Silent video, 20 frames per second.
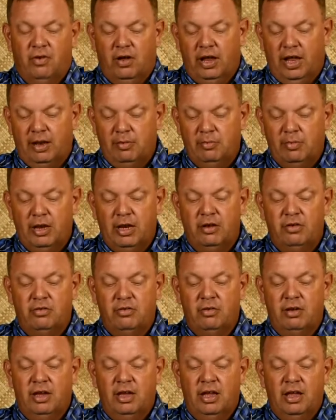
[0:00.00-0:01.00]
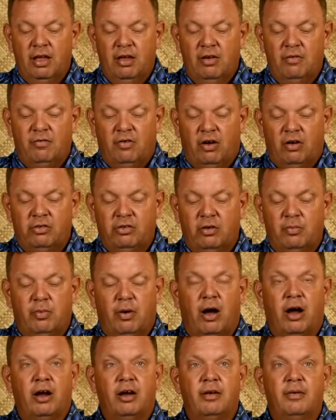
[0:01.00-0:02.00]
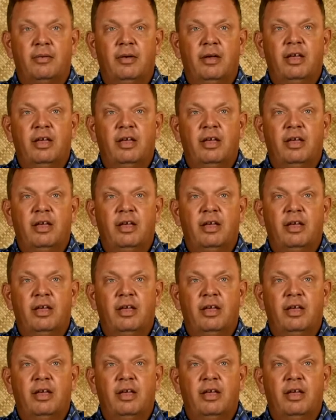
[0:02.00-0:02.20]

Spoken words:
and ministry falls apart.